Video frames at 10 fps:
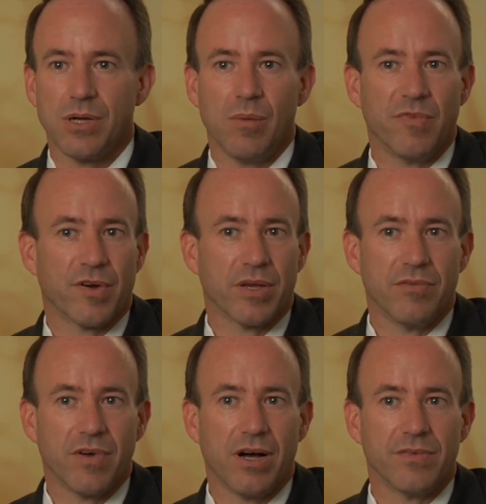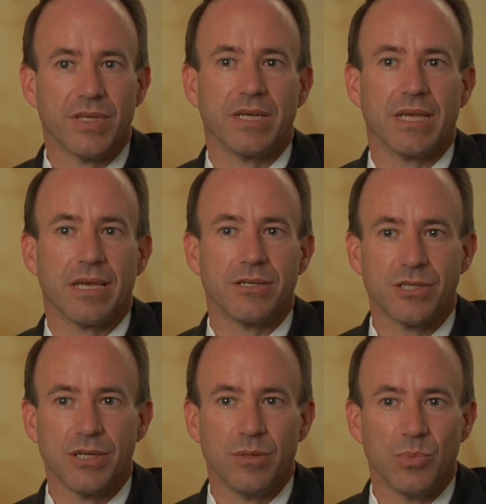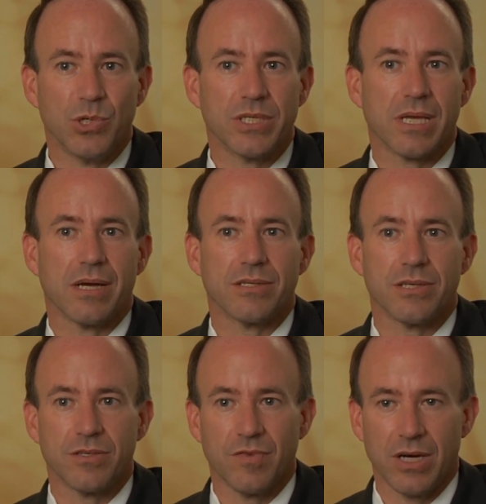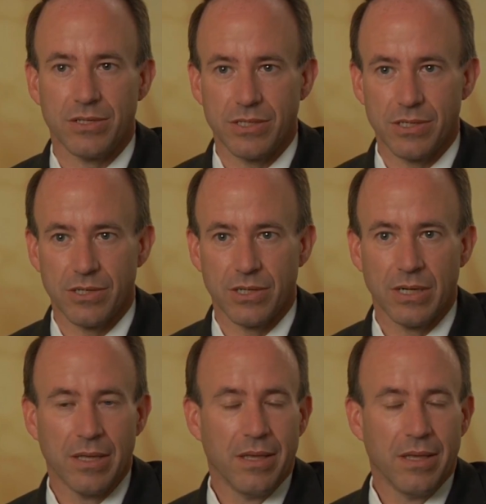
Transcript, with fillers: I'm very involved and engaged in the Boy Scouts as a volunteer.